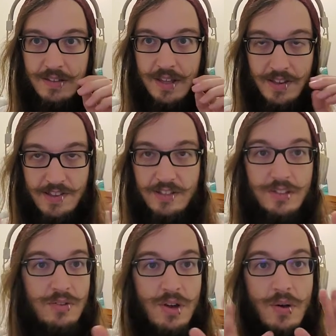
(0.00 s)
they still
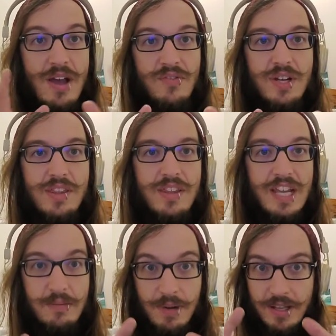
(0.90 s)
don't know
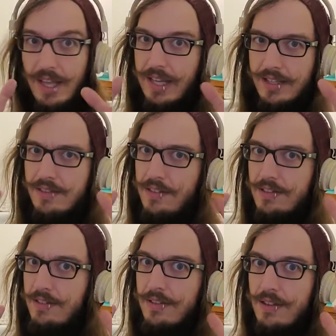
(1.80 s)
everything, but like it's,